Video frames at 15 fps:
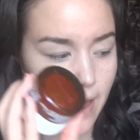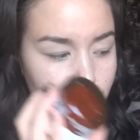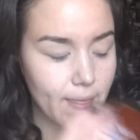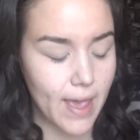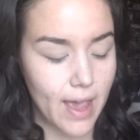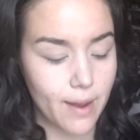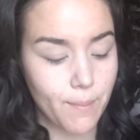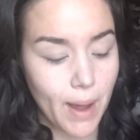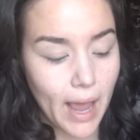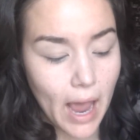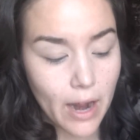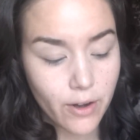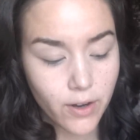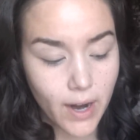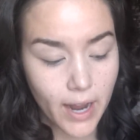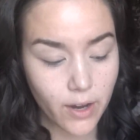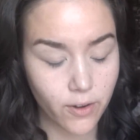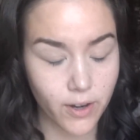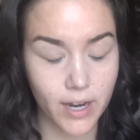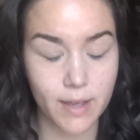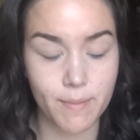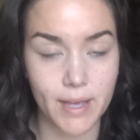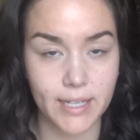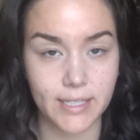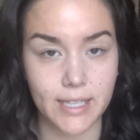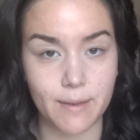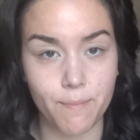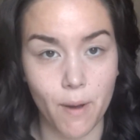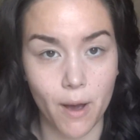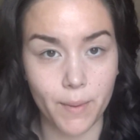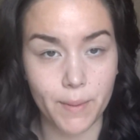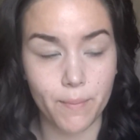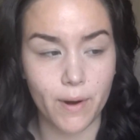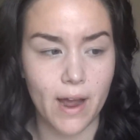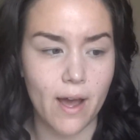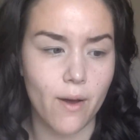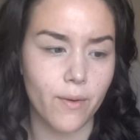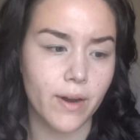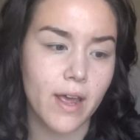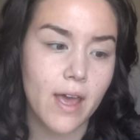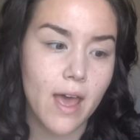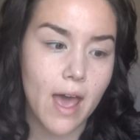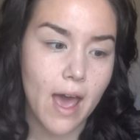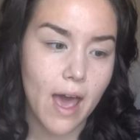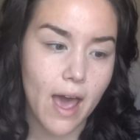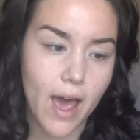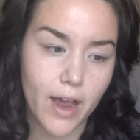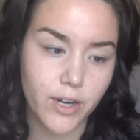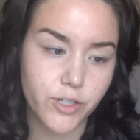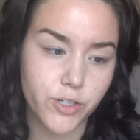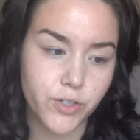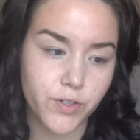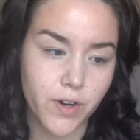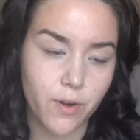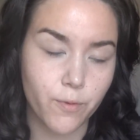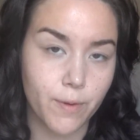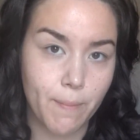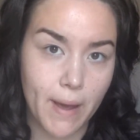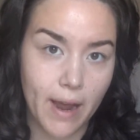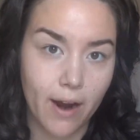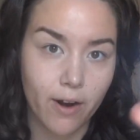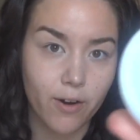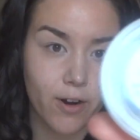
and then my under eye cream is the Bobbi Brown Extra Repair